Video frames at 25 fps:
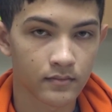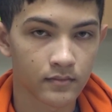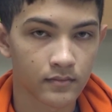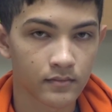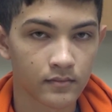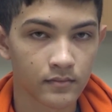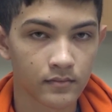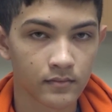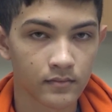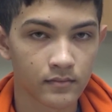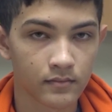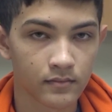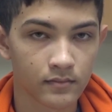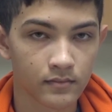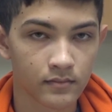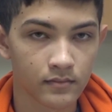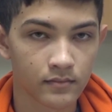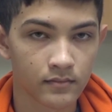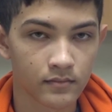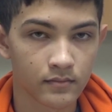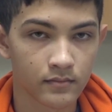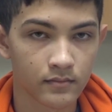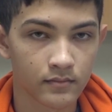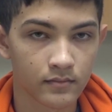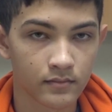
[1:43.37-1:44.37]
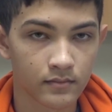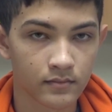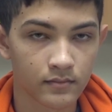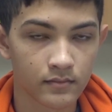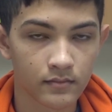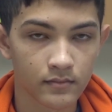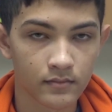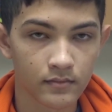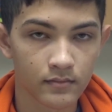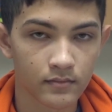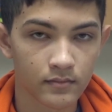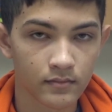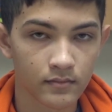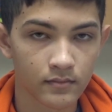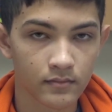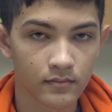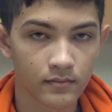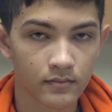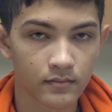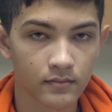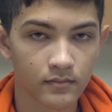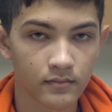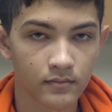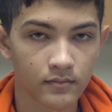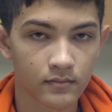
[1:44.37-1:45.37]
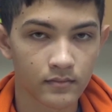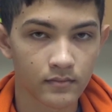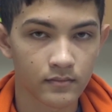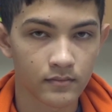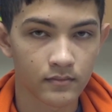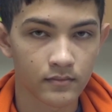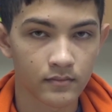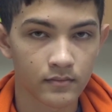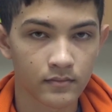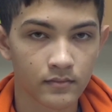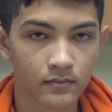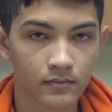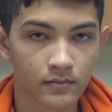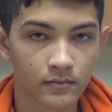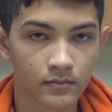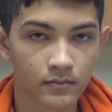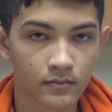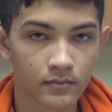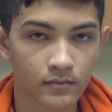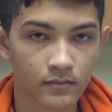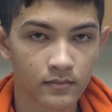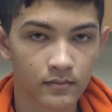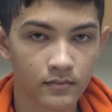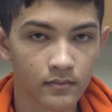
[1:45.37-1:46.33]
(silent)